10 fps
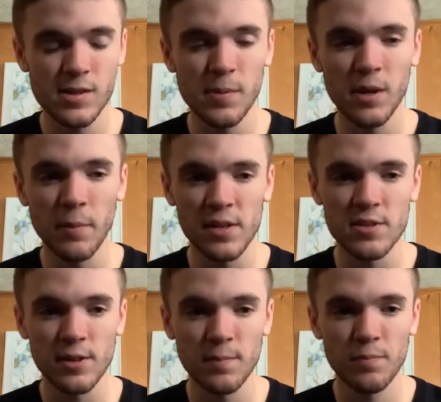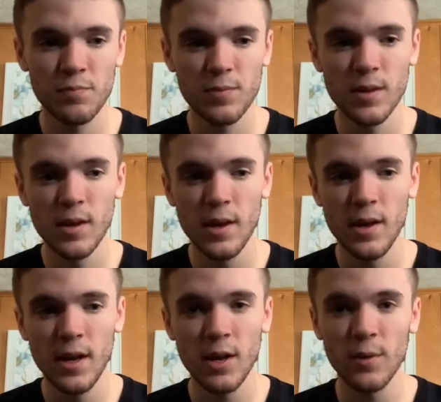been amazing.
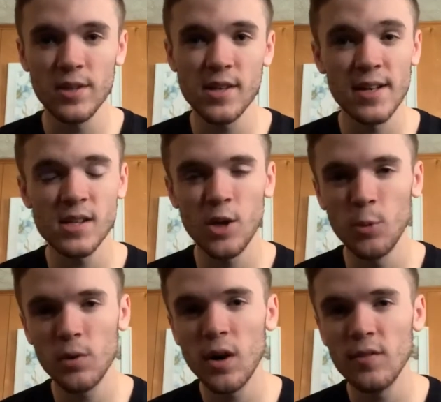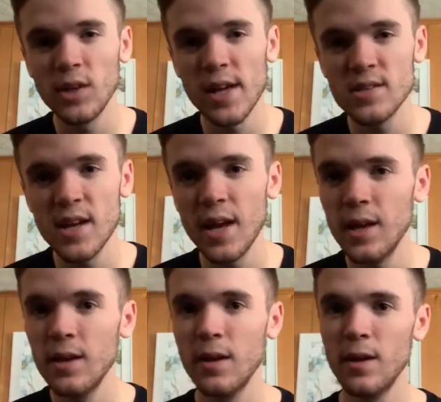Anyways, guys, I hope you all have a nice day.